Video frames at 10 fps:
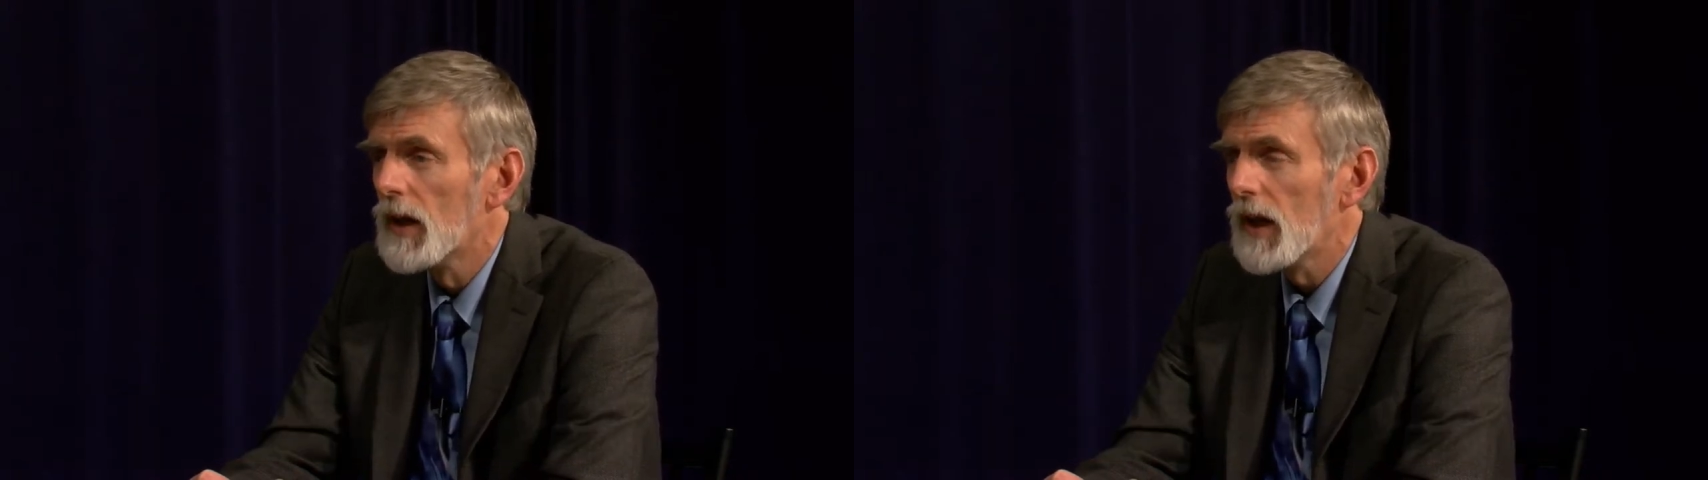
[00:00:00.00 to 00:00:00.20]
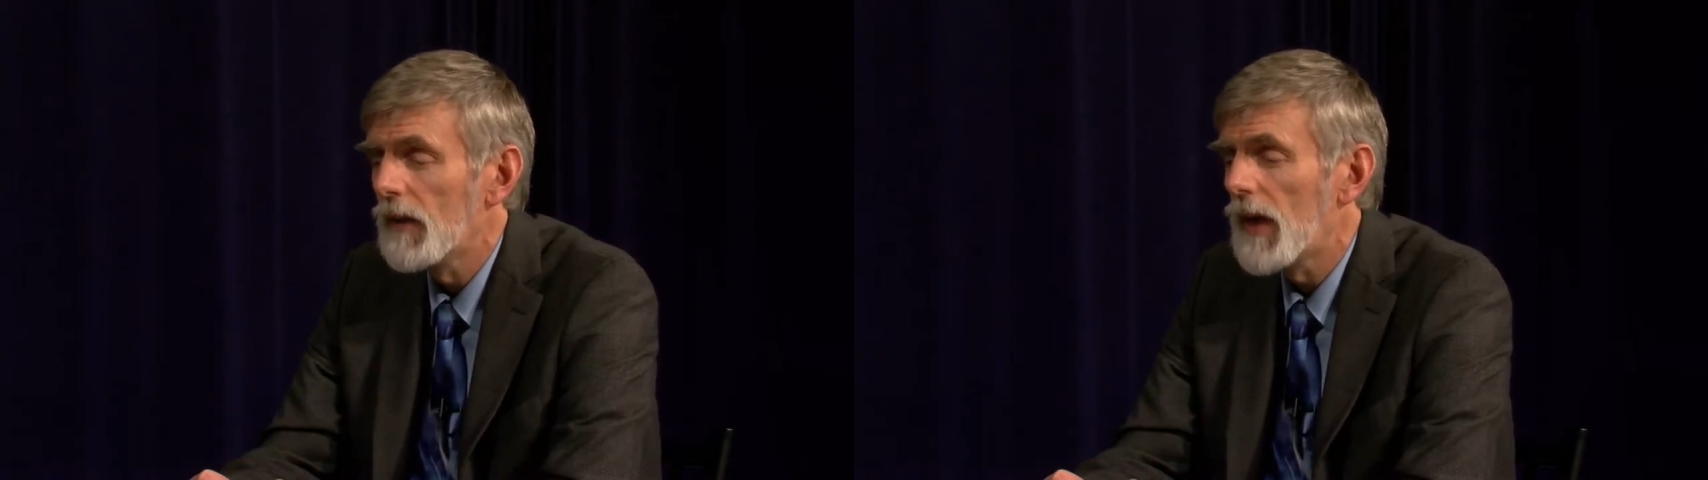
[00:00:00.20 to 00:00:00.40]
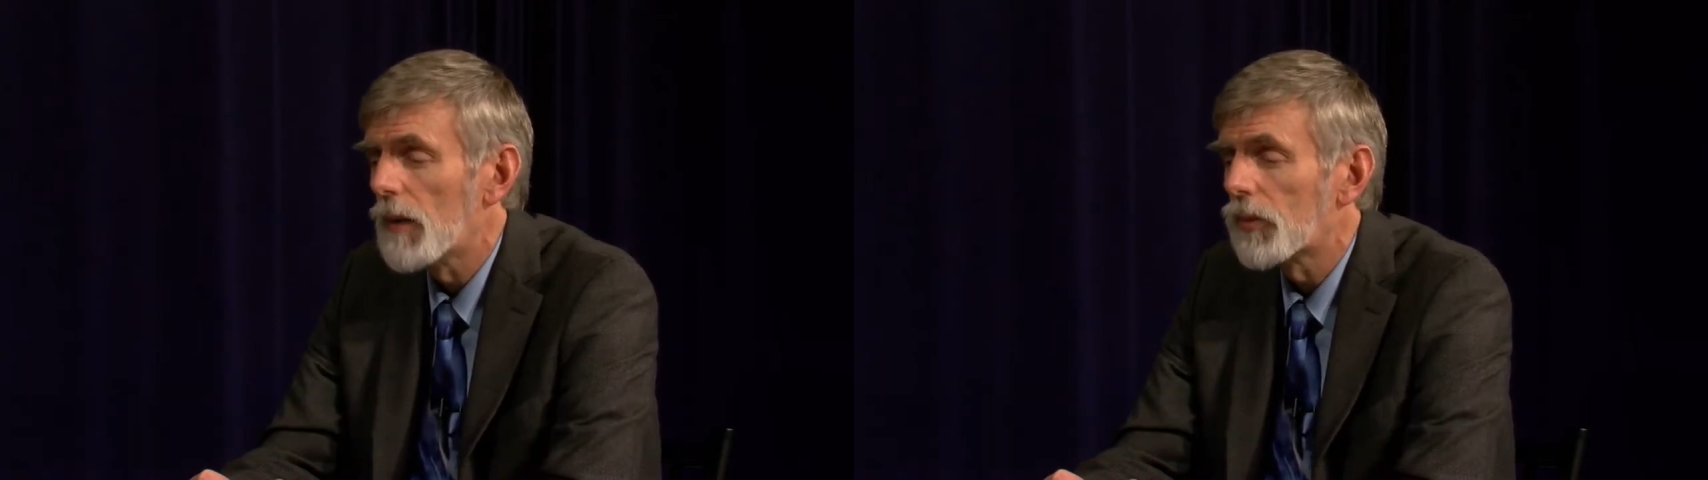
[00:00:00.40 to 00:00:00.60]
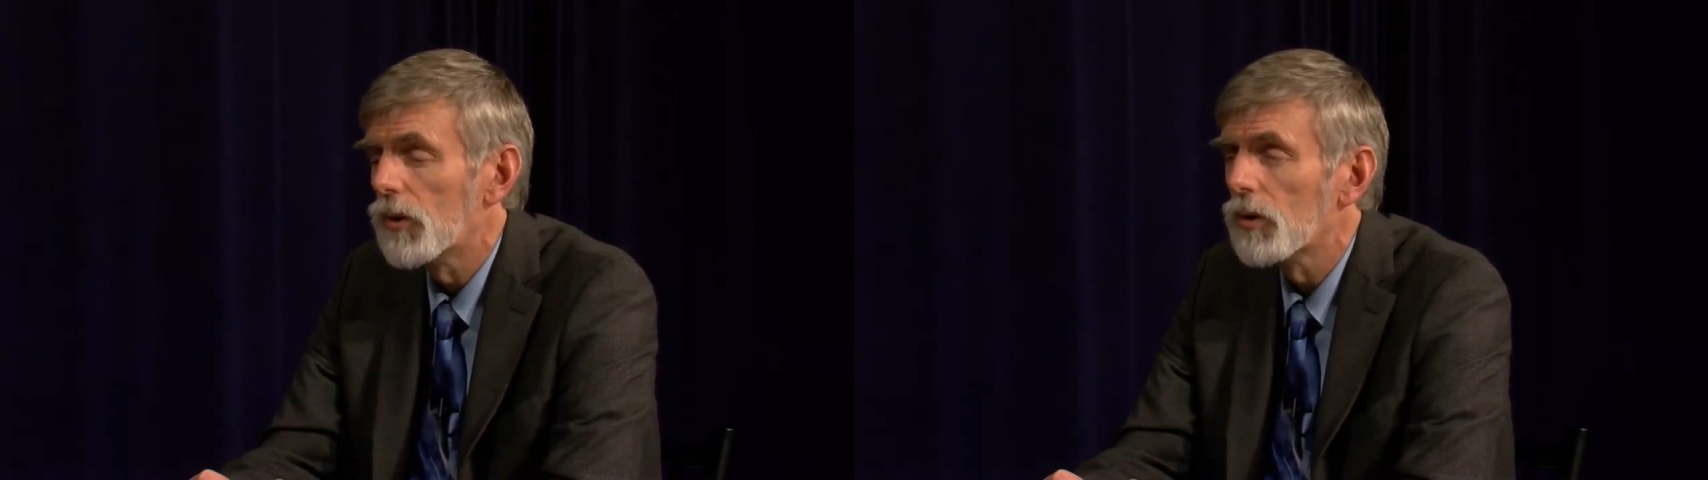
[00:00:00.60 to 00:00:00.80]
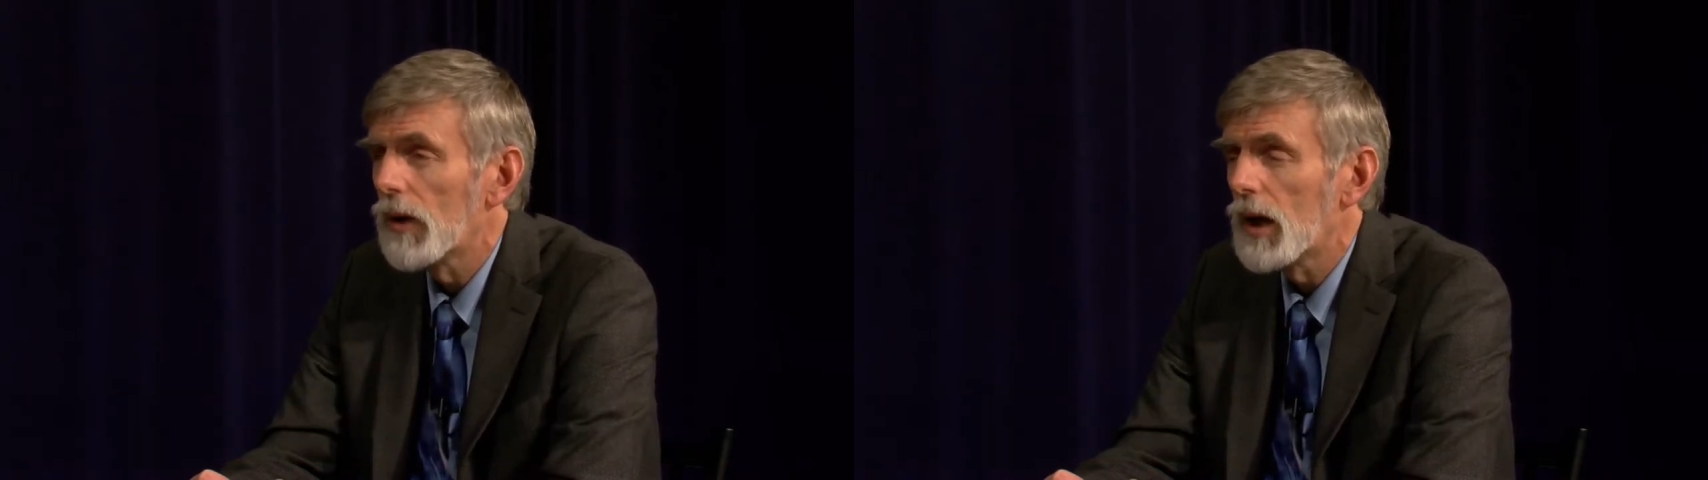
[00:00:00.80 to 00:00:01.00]
And that
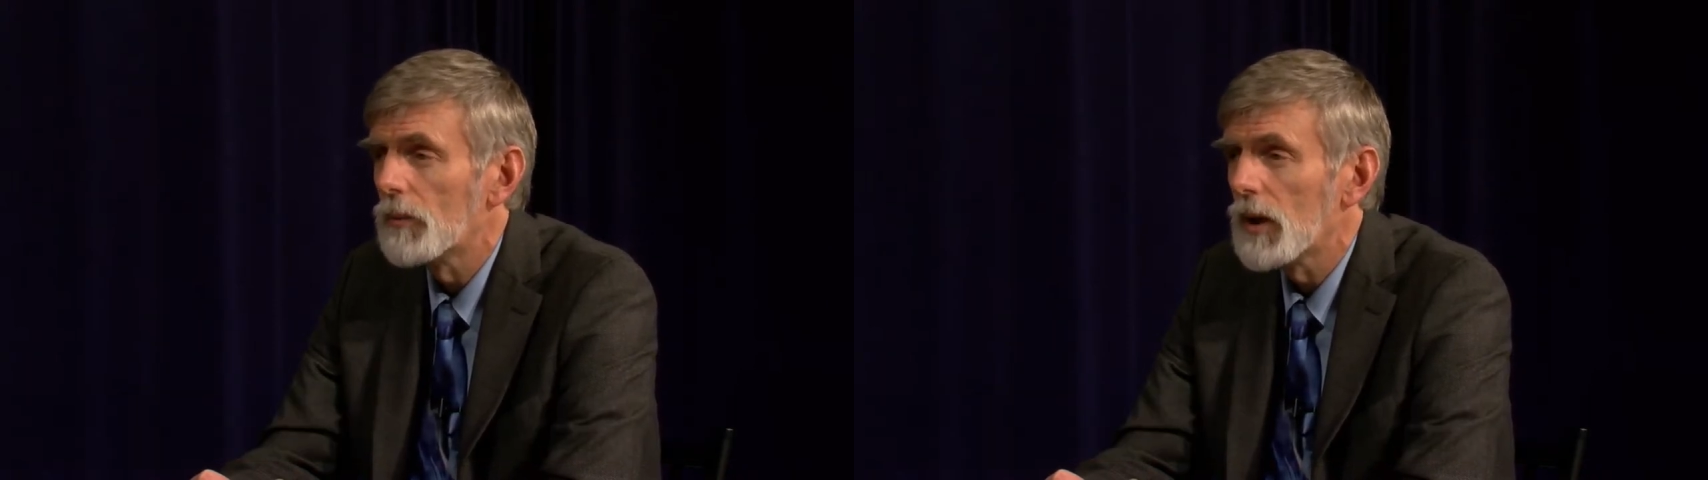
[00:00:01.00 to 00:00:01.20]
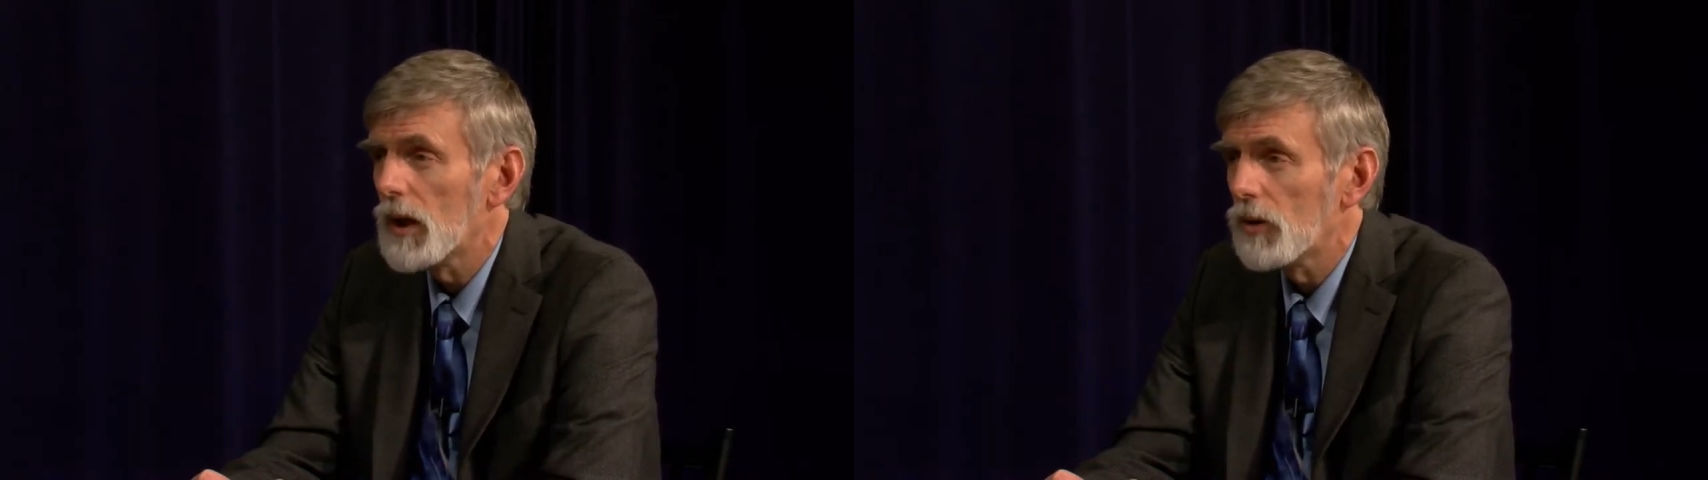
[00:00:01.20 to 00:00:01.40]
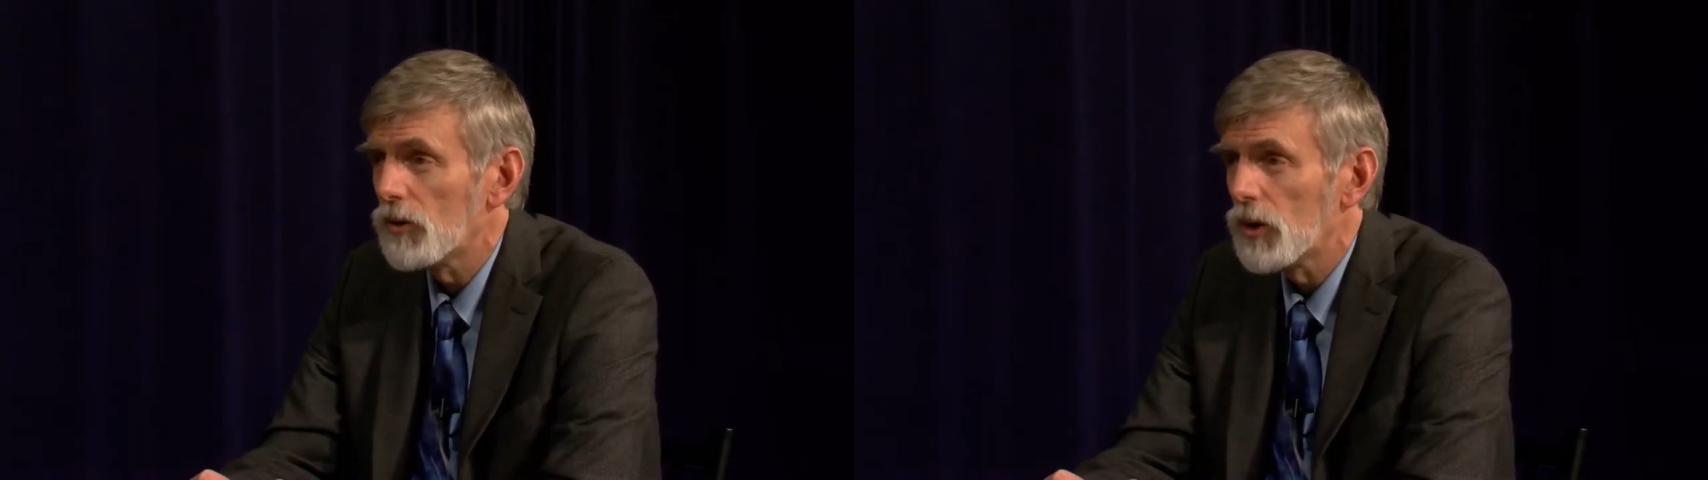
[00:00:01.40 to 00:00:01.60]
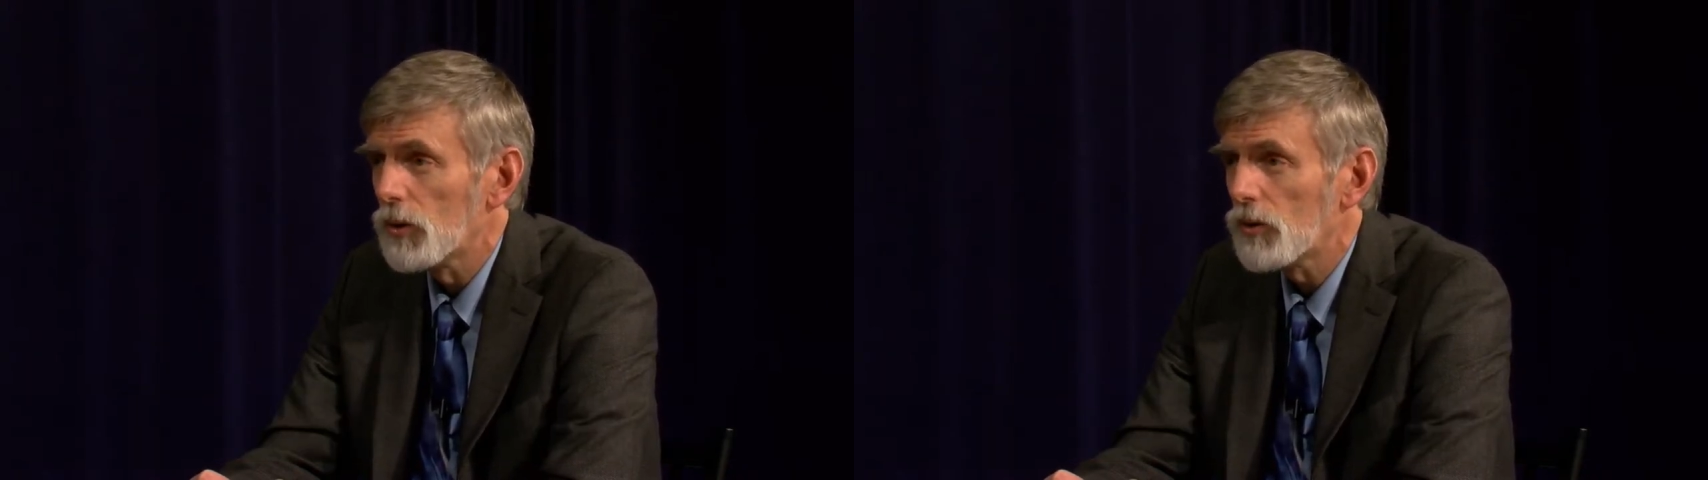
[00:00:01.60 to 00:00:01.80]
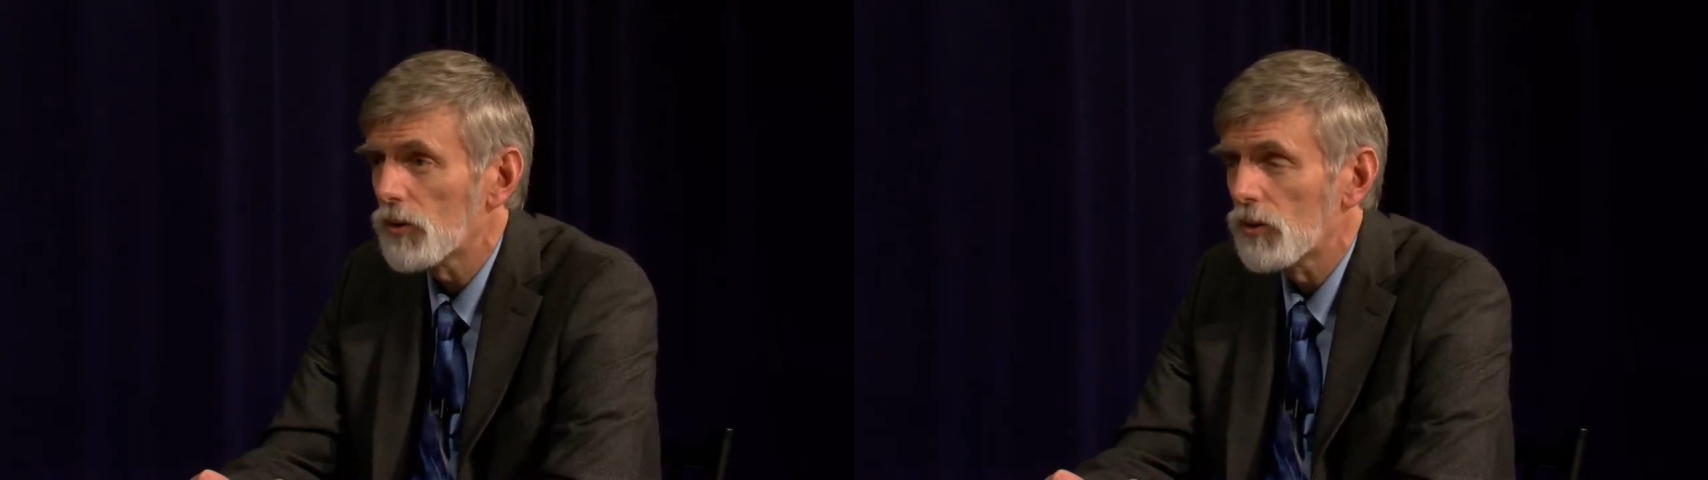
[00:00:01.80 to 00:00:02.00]
program is used